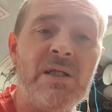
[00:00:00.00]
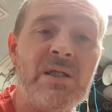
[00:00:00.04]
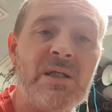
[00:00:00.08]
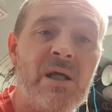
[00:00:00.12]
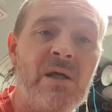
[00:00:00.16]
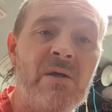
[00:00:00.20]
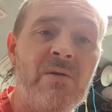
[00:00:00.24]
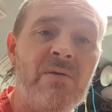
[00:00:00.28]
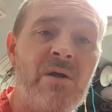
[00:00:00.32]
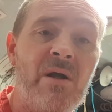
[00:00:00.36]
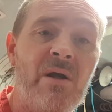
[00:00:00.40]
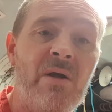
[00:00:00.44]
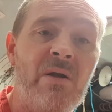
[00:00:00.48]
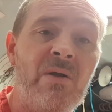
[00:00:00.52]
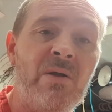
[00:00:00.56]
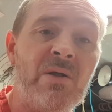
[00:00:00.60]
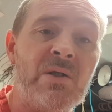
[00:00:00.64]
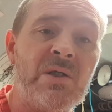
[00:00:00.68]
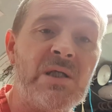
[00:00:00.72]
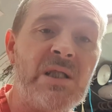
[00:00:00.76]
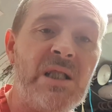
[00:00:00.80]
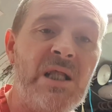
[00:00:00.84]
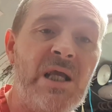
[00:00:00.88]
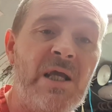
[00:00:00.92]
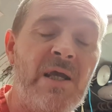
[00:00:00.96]
so no
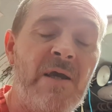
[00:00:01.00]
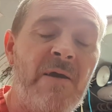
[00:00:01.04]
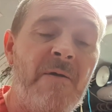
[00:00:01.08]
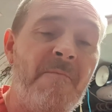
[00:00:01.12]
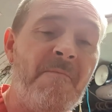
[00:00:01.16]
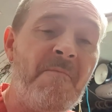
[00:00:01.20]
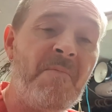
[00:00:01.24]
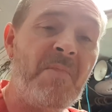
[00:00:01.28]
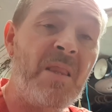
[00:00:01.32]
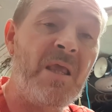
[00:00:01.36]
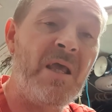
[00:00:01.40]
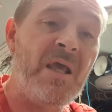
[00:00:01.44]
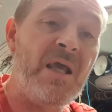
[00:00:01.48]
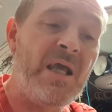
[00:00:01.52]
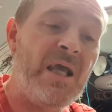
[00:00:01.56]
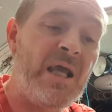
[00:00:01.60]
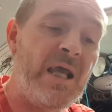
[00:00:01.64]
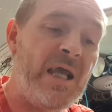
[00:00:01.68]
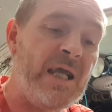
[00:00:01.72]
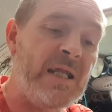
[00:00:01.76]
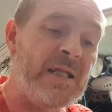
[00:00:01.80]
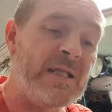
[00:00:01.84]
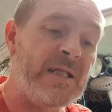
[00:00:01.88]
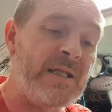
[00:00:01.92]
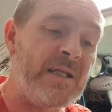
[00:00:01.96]
loss there.
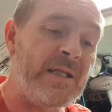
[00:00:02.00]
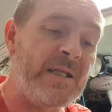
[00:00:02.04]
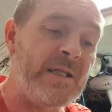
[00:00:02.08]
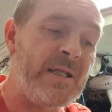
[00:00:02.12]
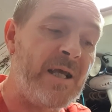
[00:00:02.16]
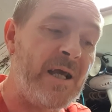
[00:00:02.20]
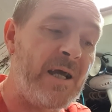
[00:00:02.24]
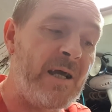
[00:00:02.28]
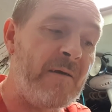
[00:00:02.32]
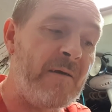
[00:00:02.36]
And